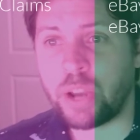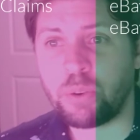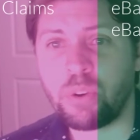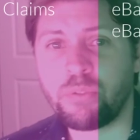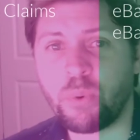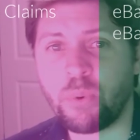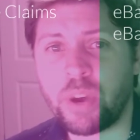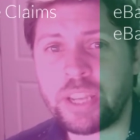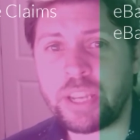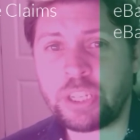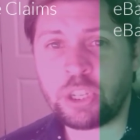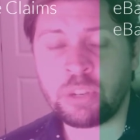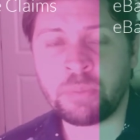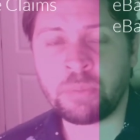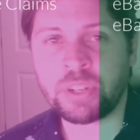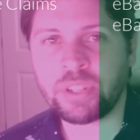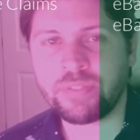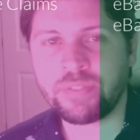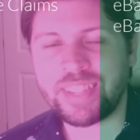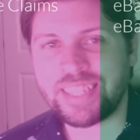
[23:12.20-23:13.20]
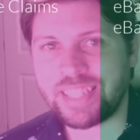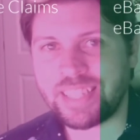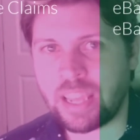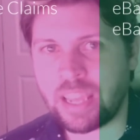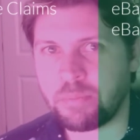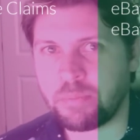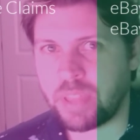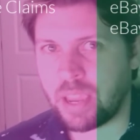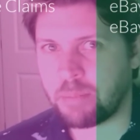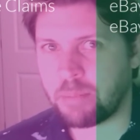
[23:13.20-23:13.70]
avoid too much of the same
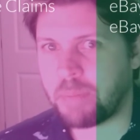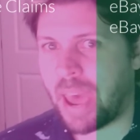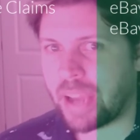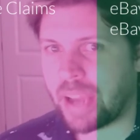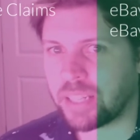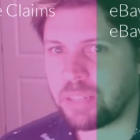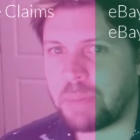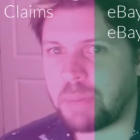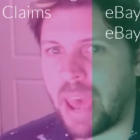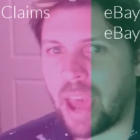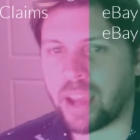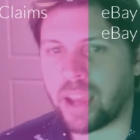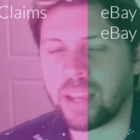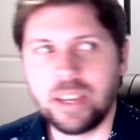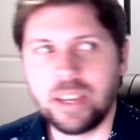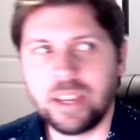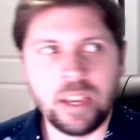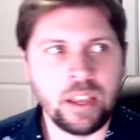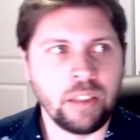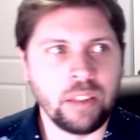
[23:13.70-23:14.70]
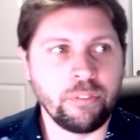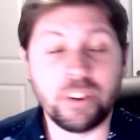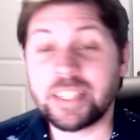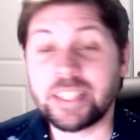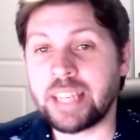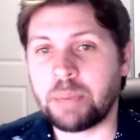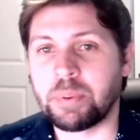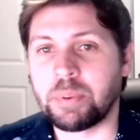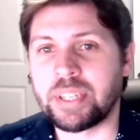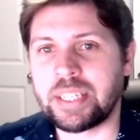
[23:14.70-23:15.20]
thing back to back. For
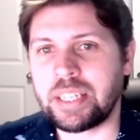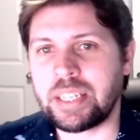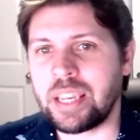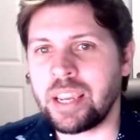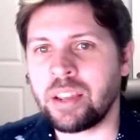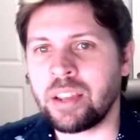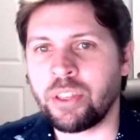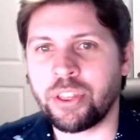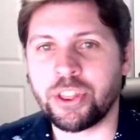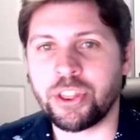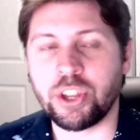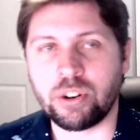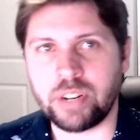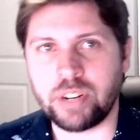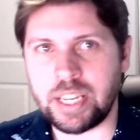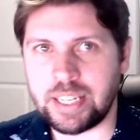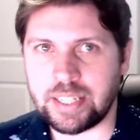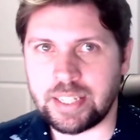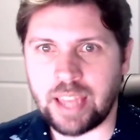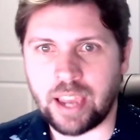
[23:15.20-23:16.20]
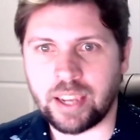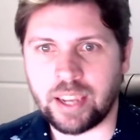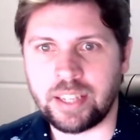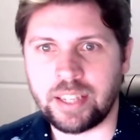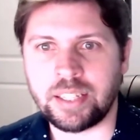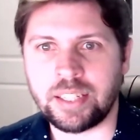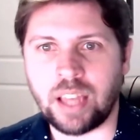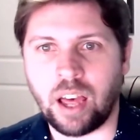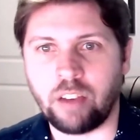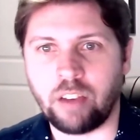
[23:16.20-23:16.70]
example, seeing 30 seconds
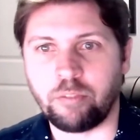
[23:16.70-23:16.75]
of